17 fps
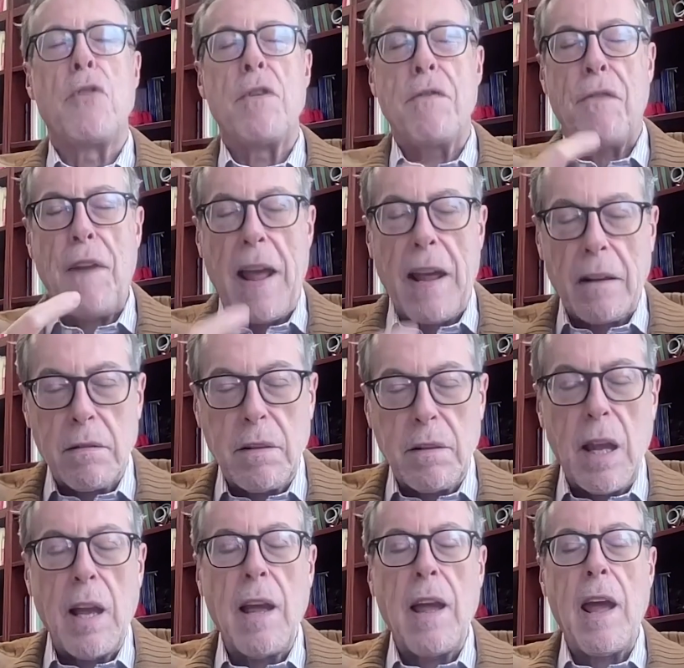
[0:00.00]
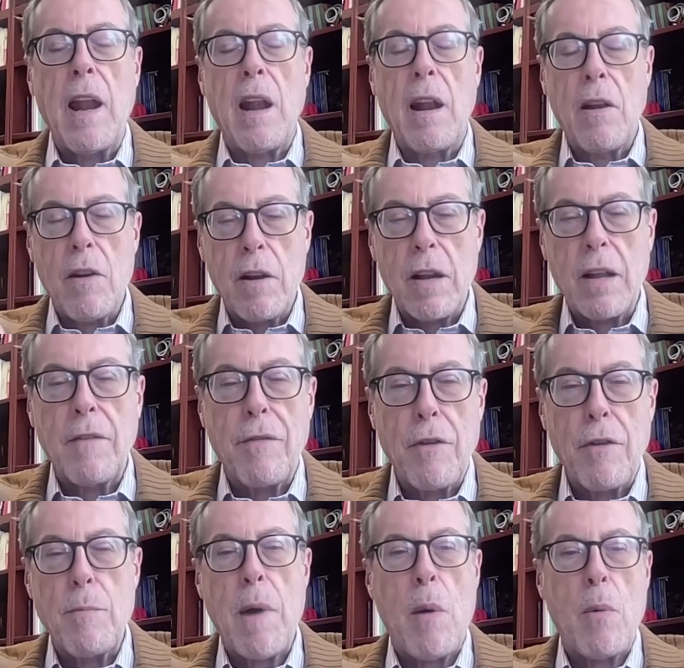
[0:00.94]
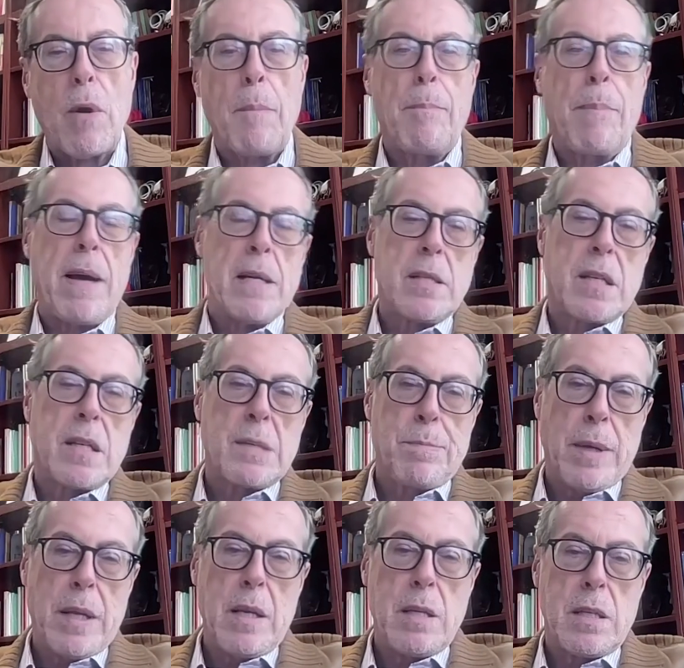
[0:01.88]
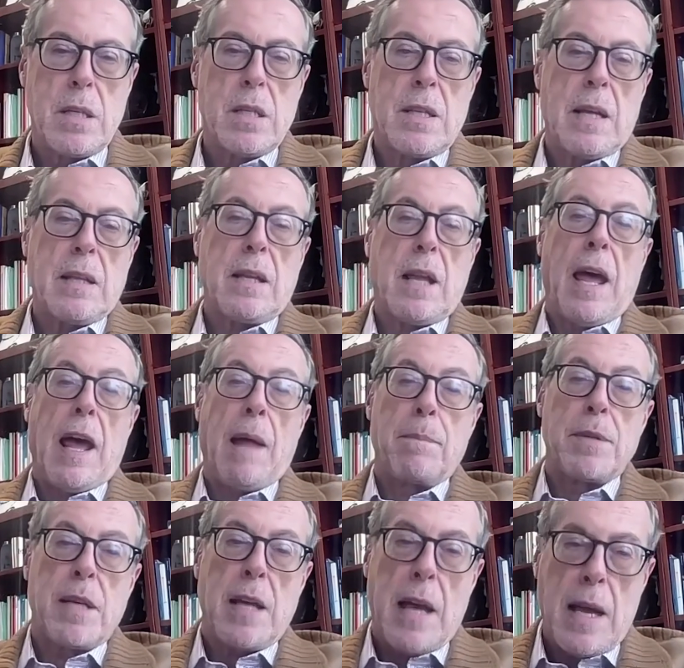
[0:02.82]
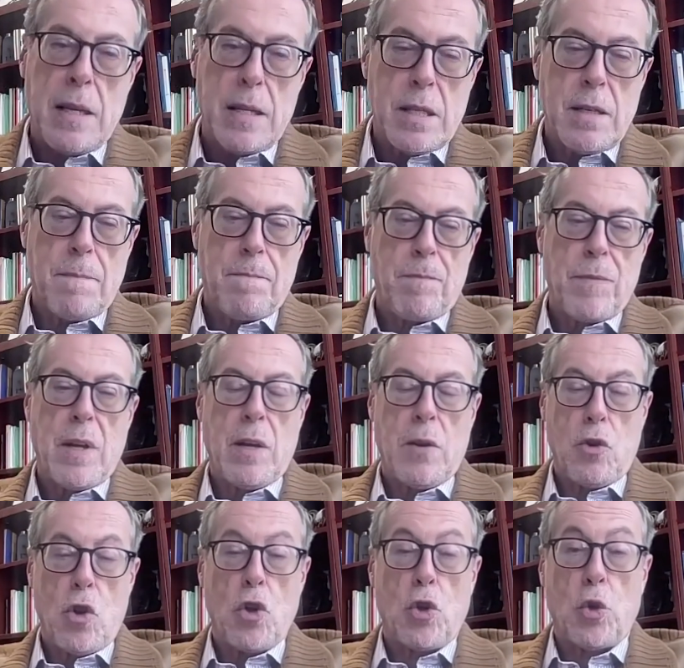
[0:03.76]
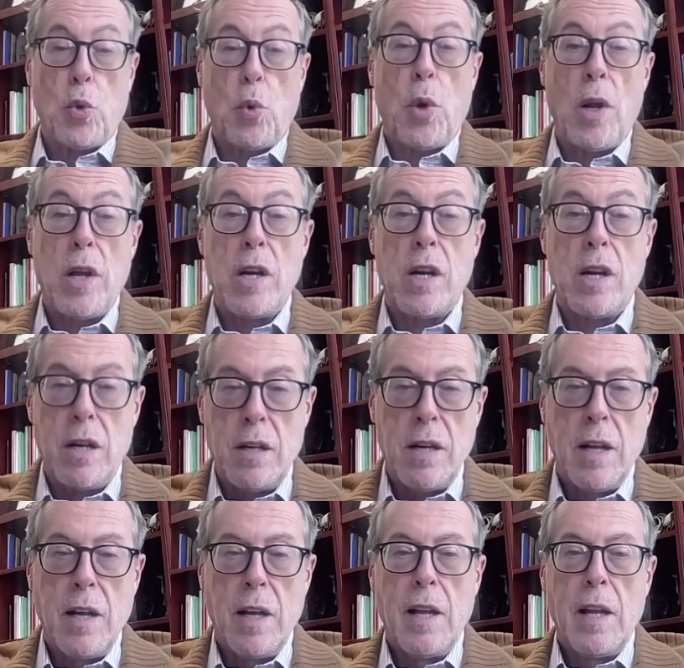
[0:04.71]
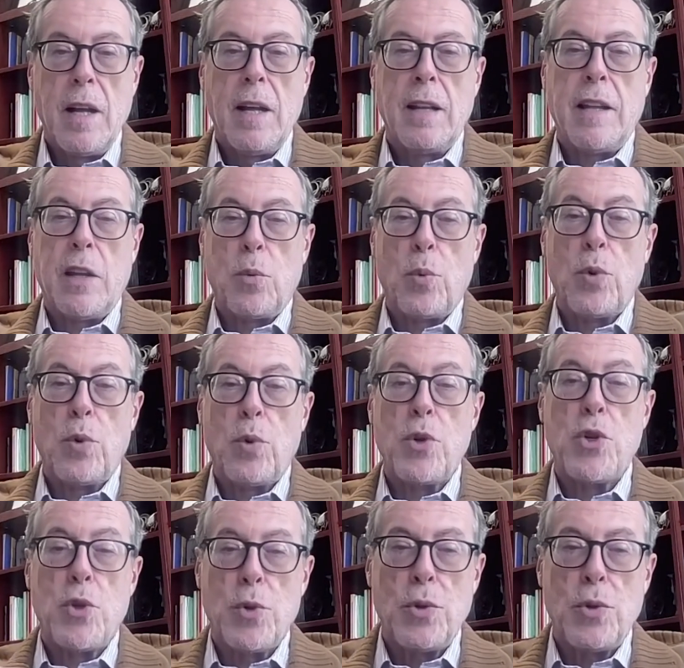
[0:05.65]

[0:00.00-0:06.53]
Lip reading: reflecting and learning from our past experiences. That helps us to learn that we